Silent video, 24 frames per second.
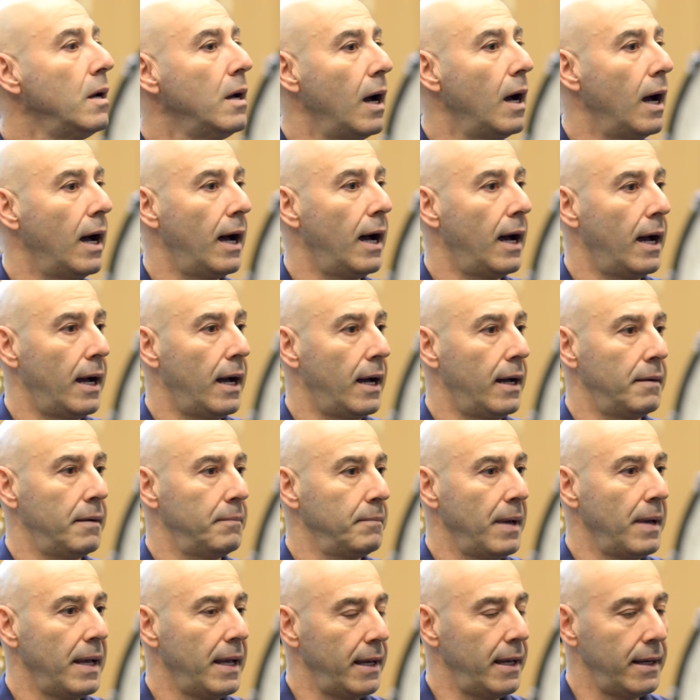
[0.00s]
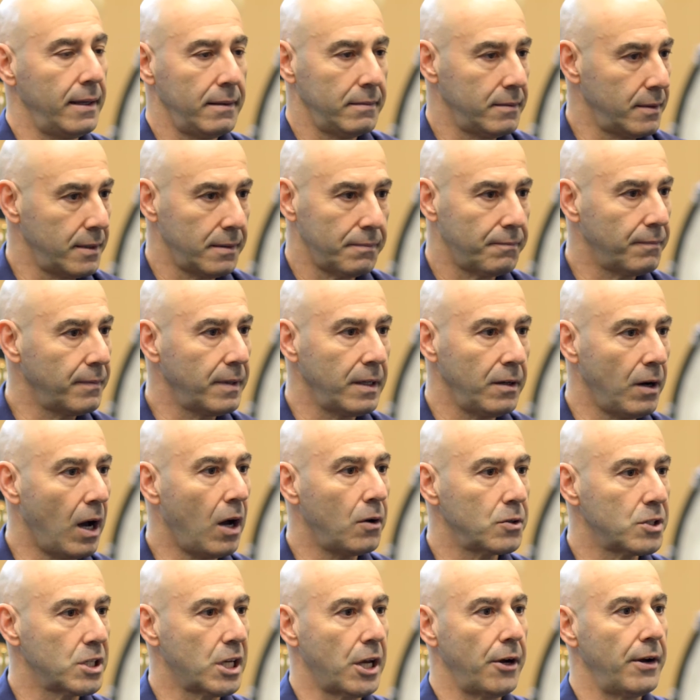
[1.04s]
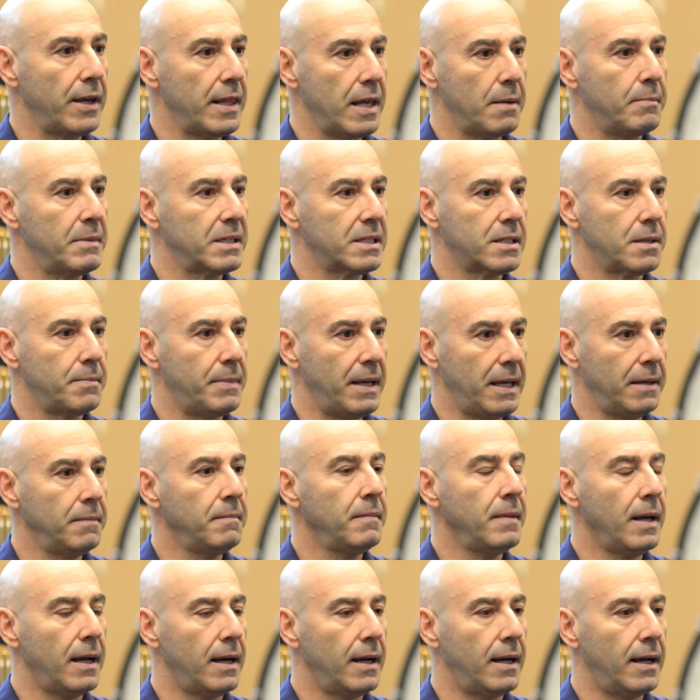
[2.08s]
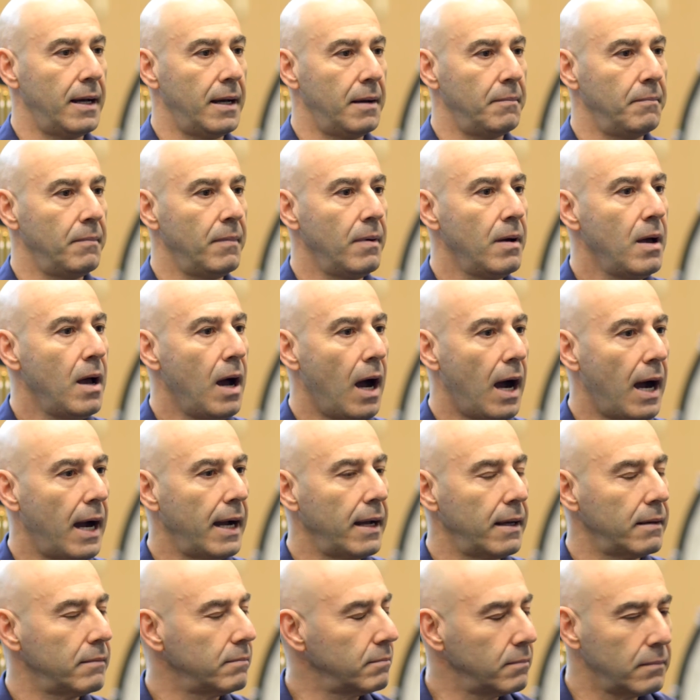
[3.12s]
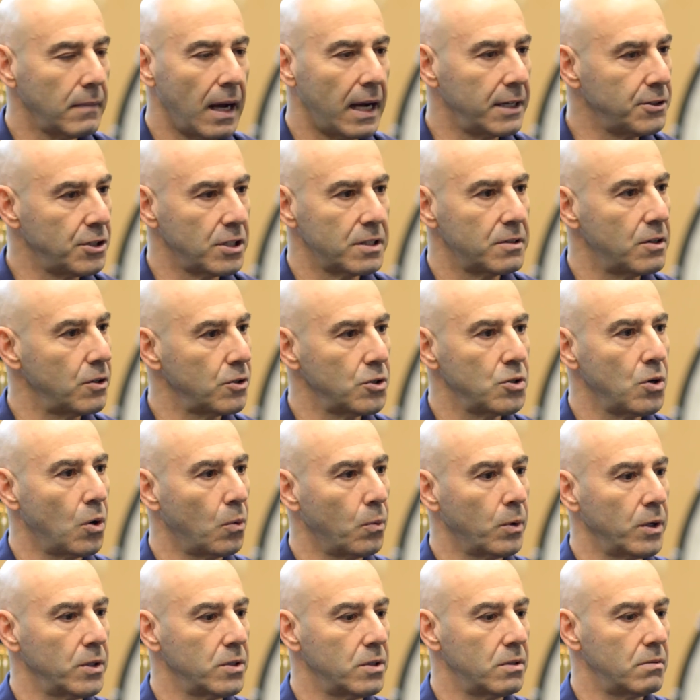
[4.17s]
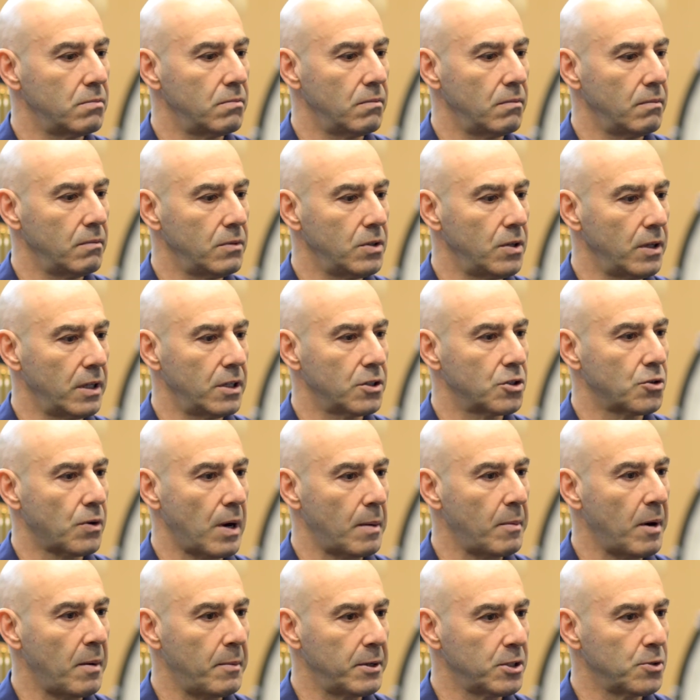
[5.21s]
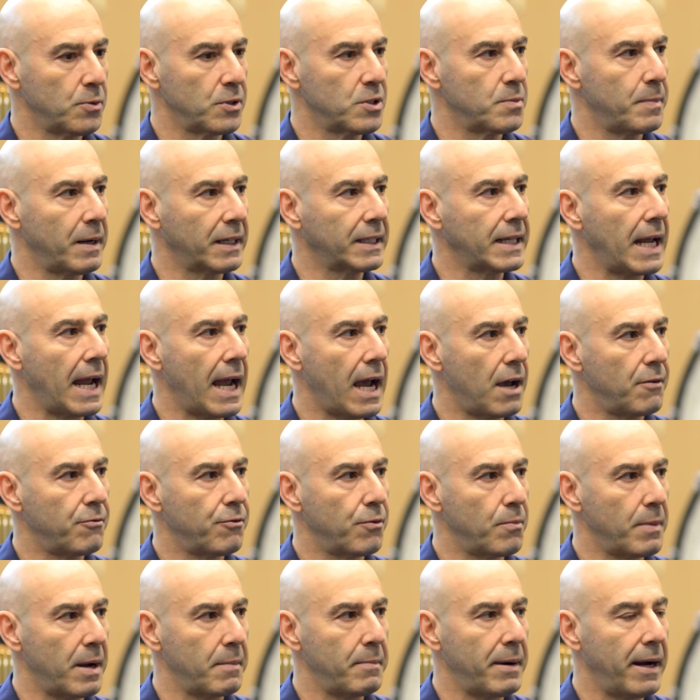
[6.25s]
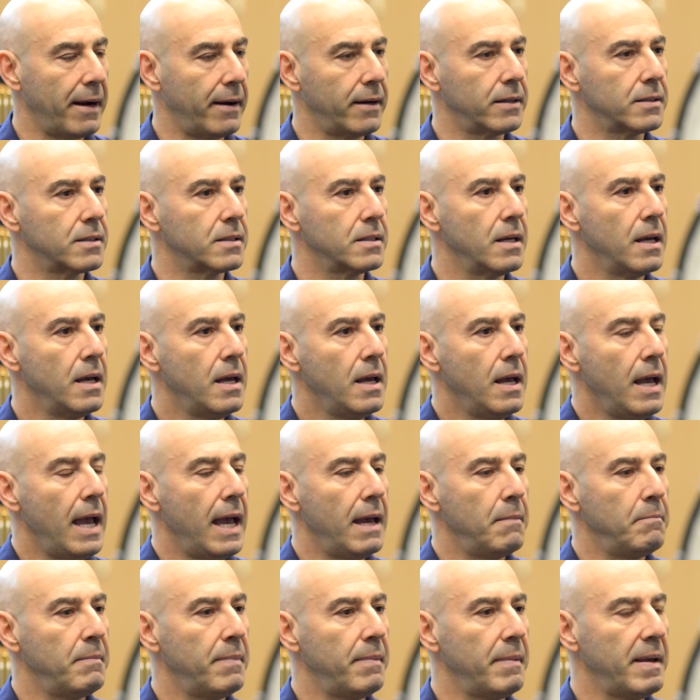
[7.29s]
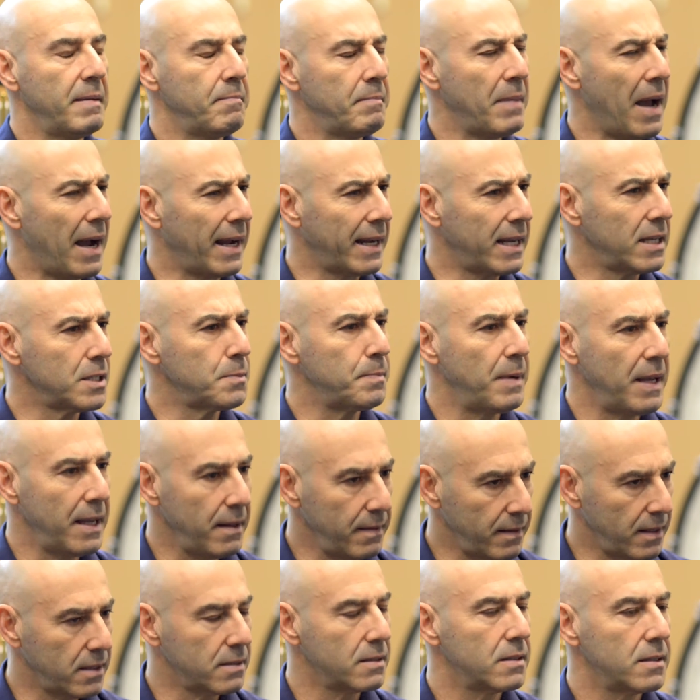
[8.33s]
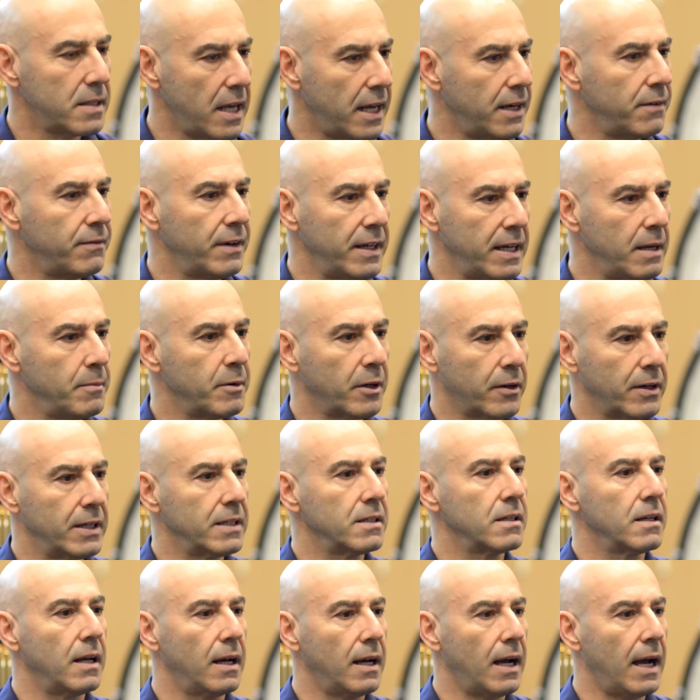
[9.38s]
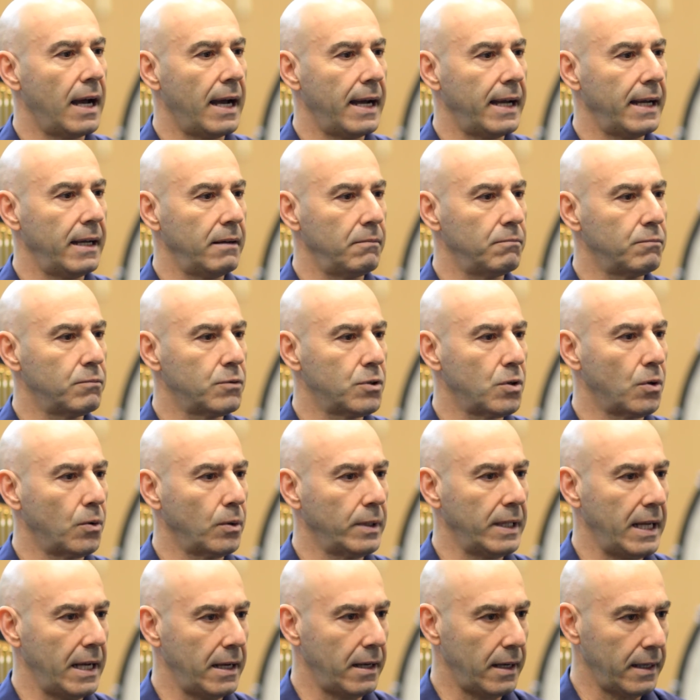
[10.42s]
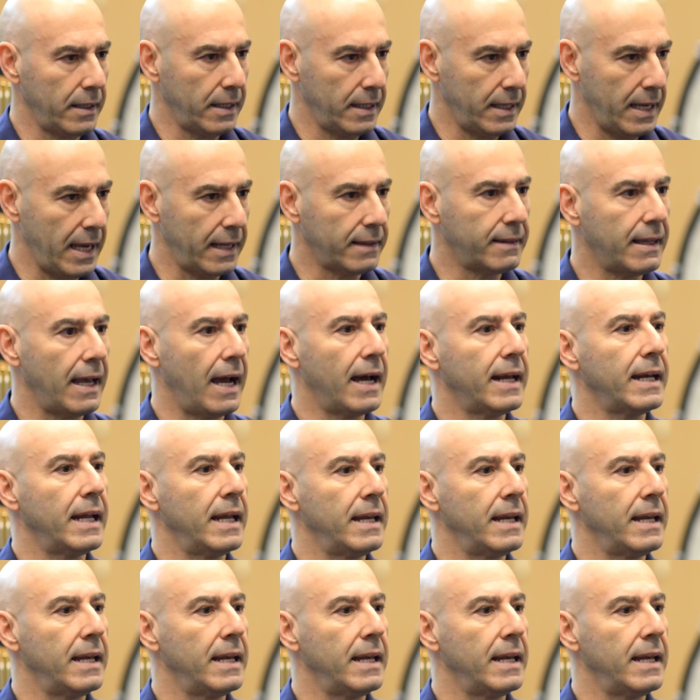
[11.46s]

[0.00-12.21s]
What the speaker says: And you know how scary that must have been. I just, there's no words to describe how much respect I have for my parents. And I guess being the son of an immigrant, I totally get that.